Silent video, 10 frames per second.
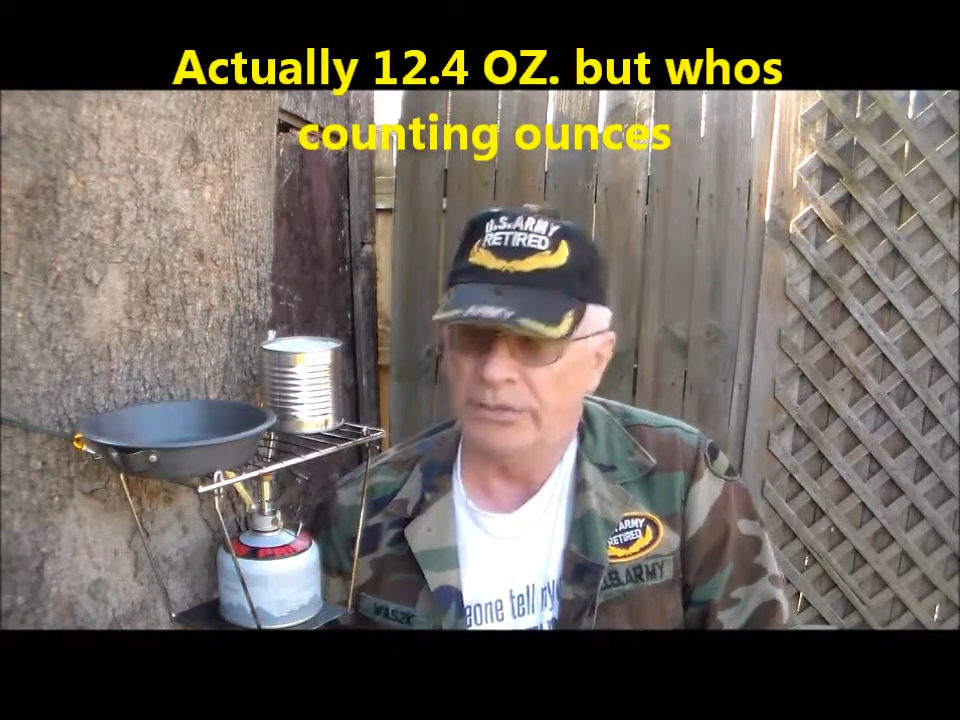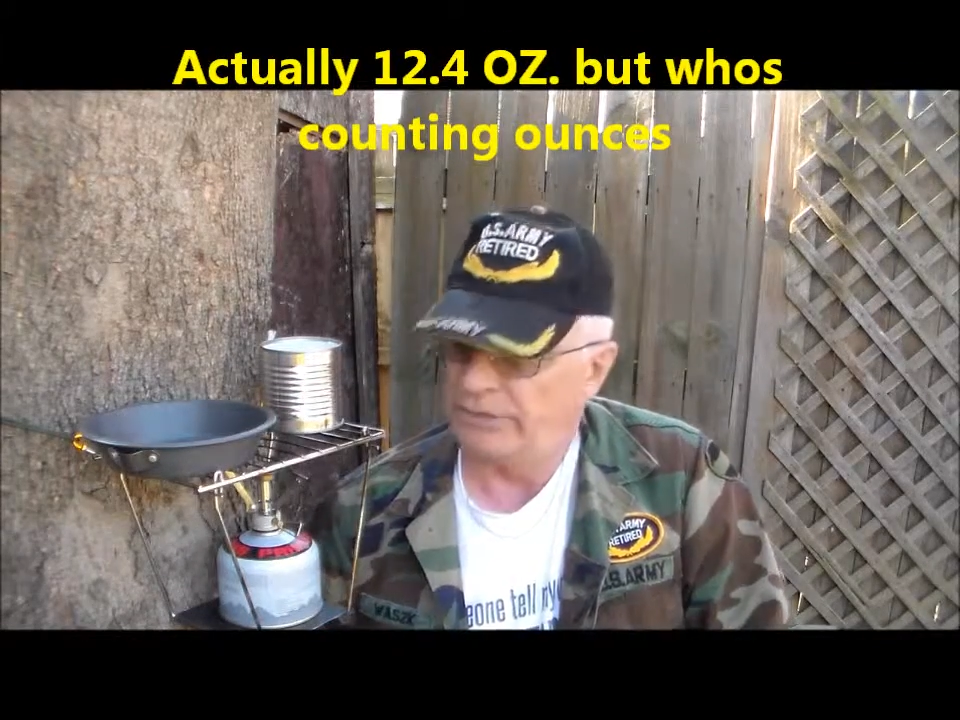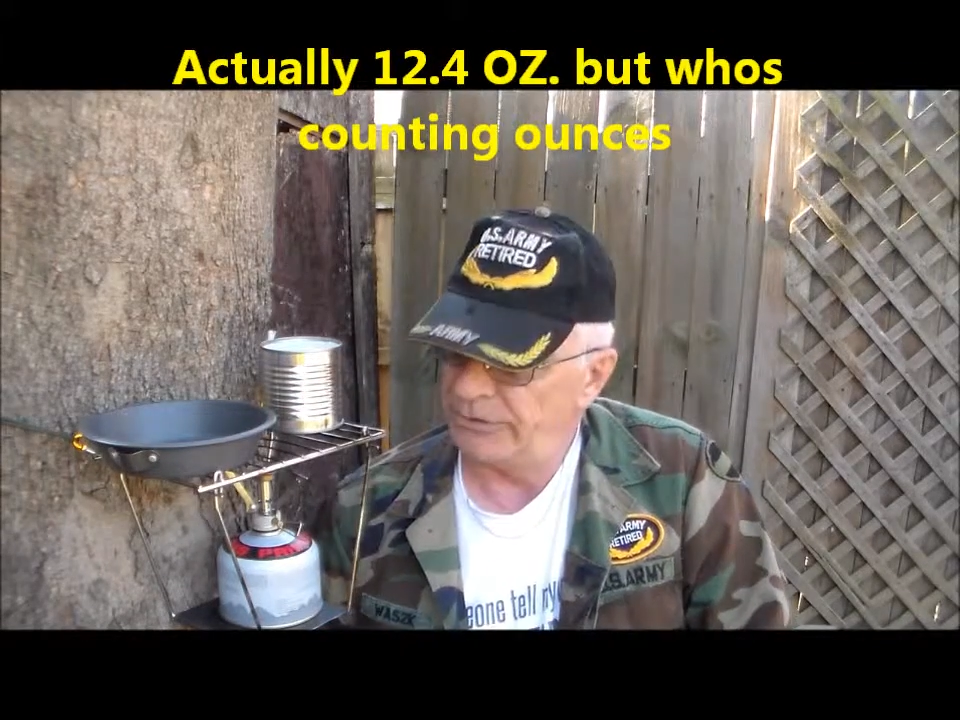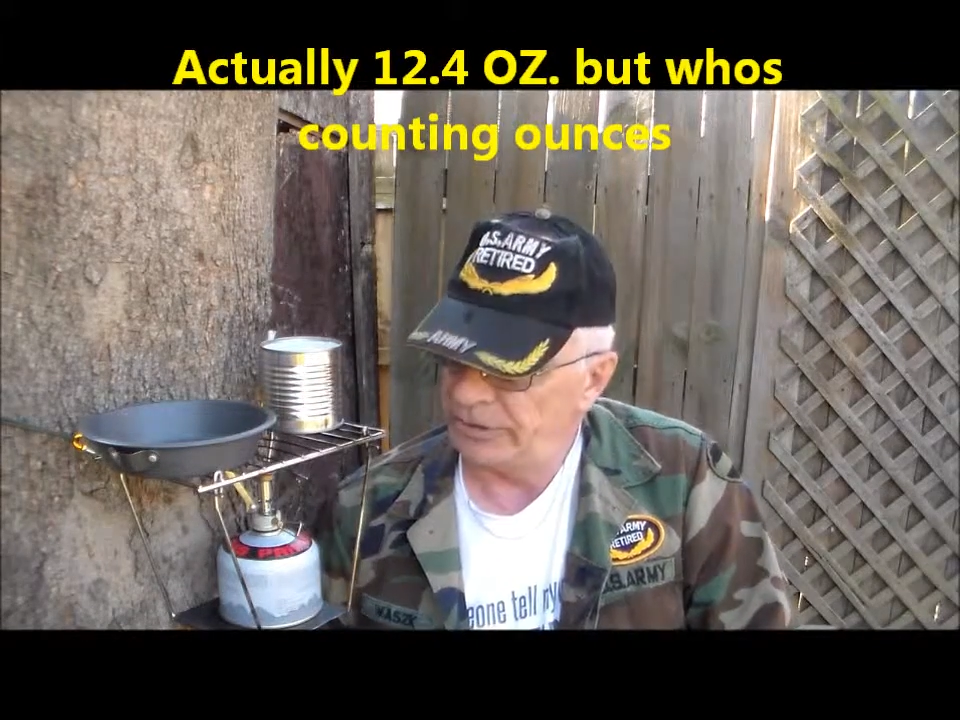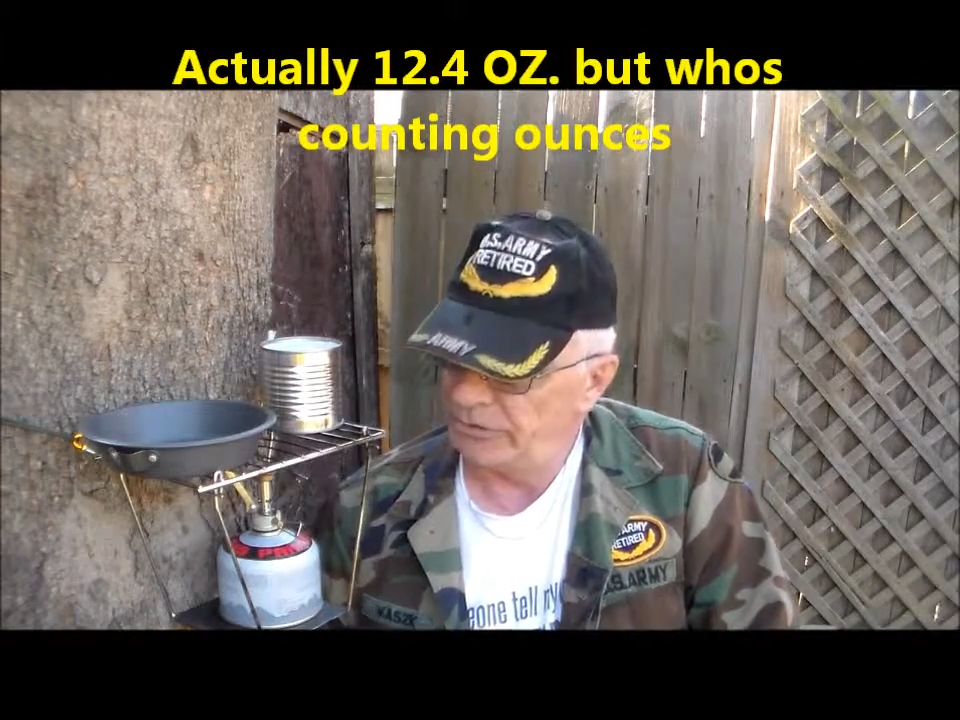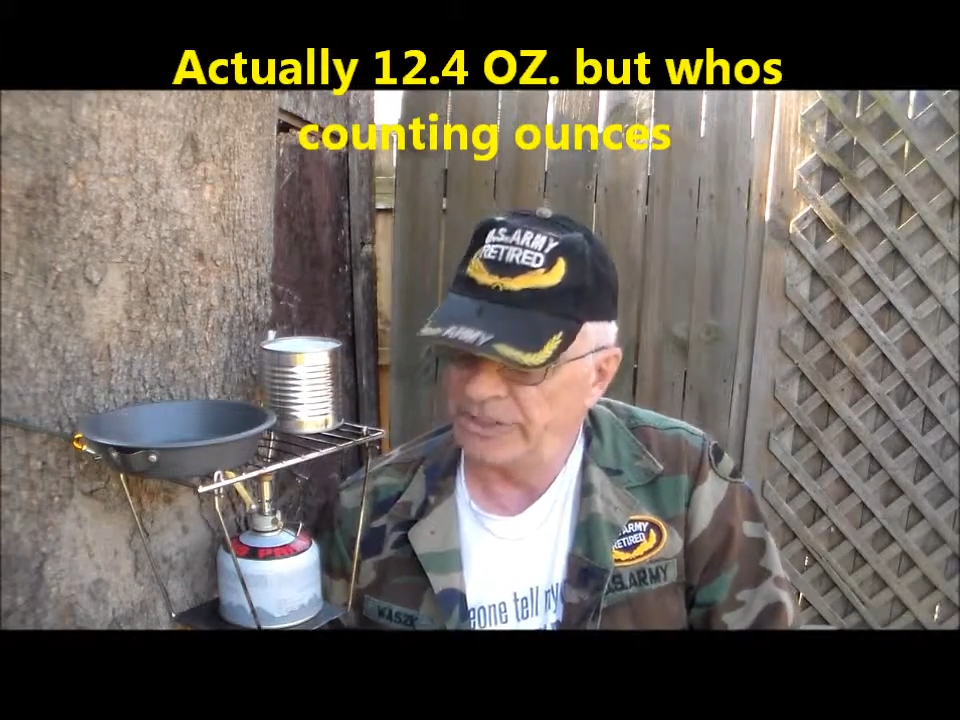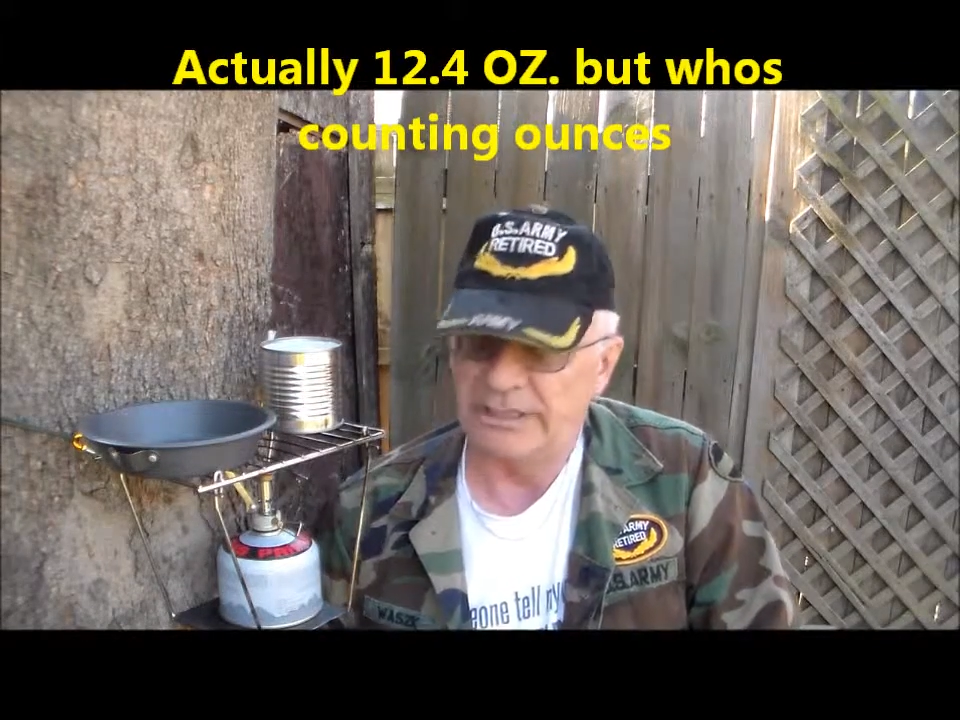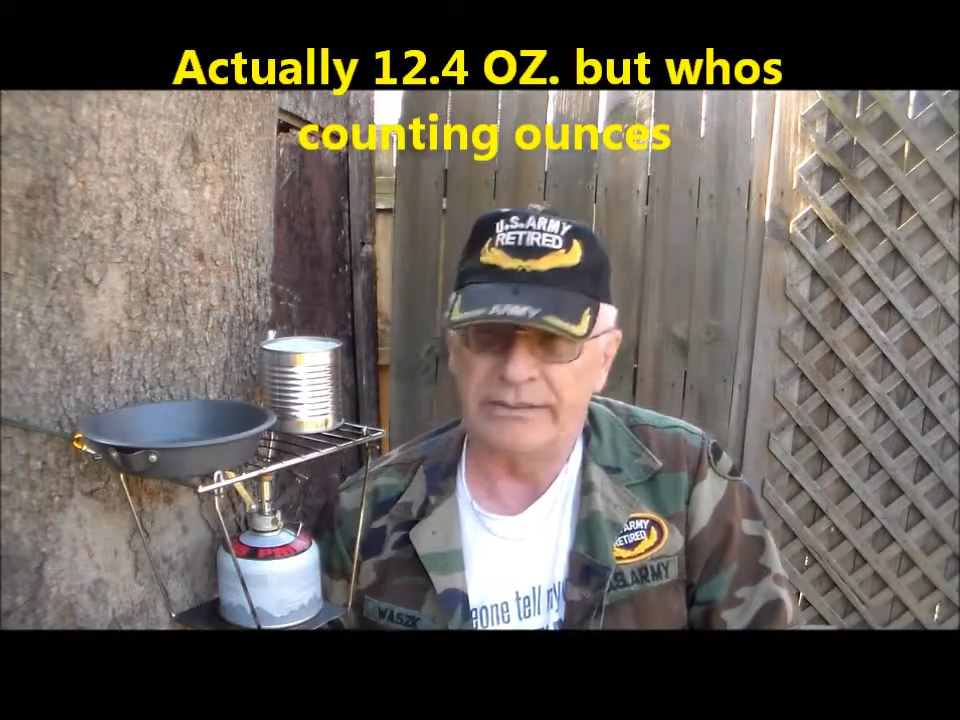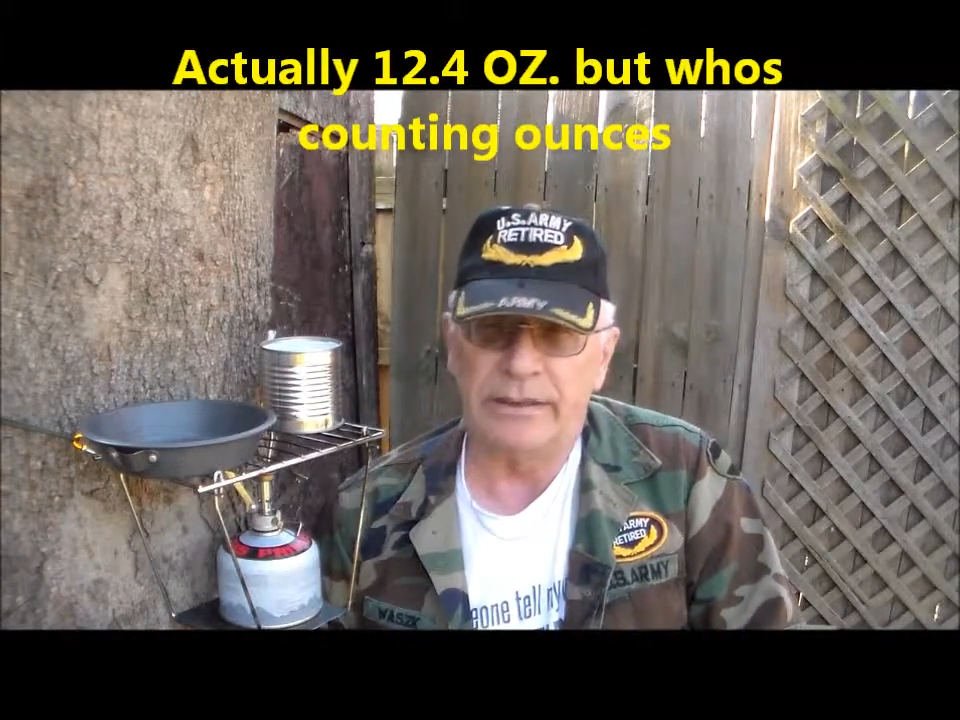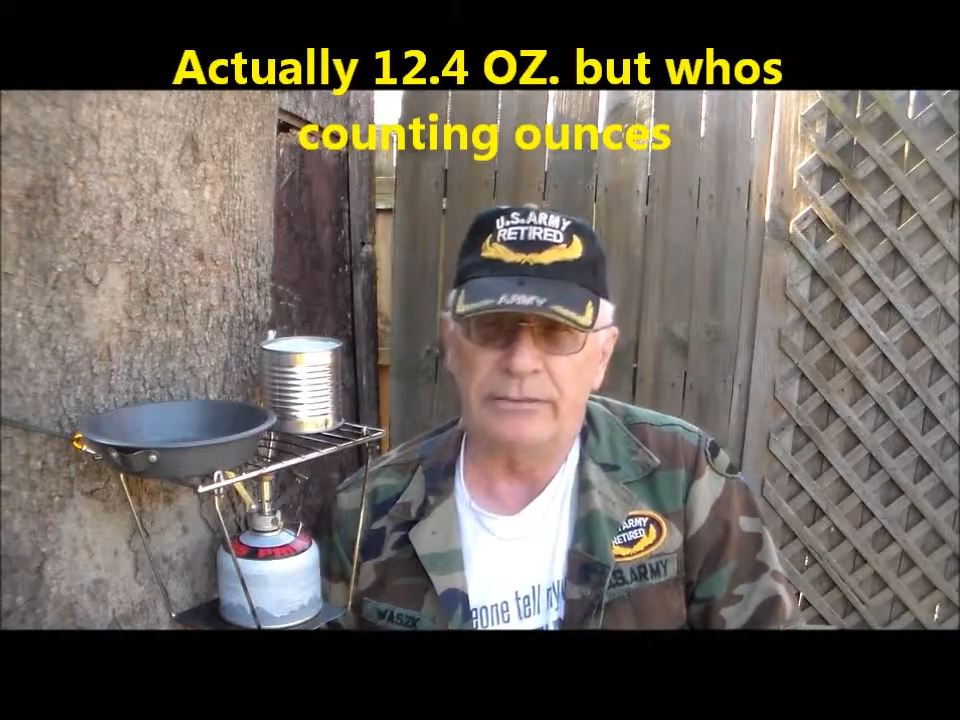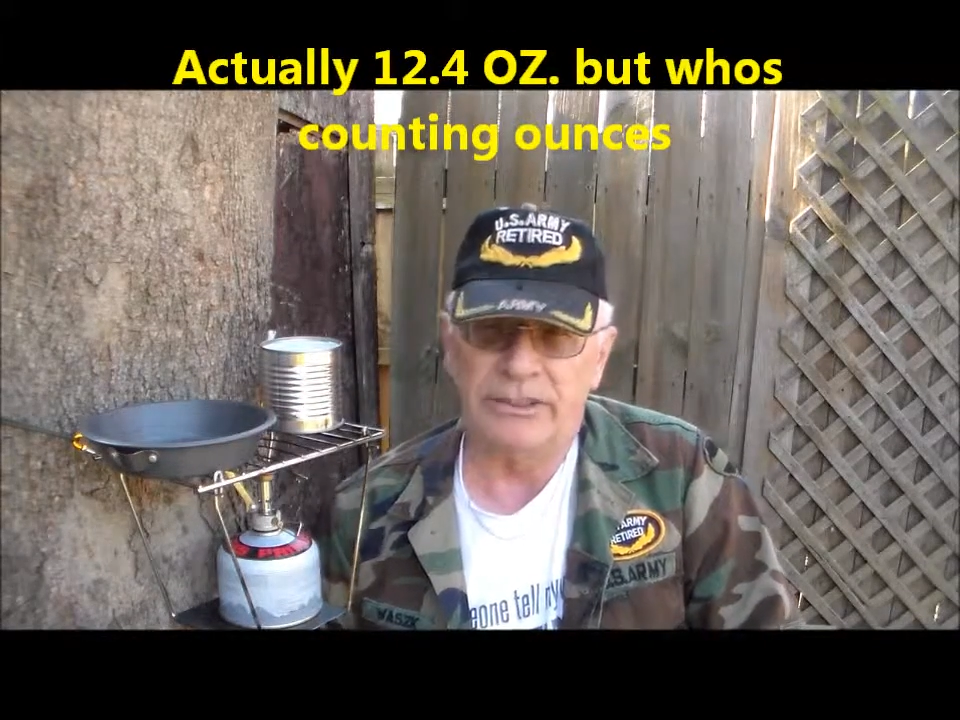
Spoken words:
but for the grill itself,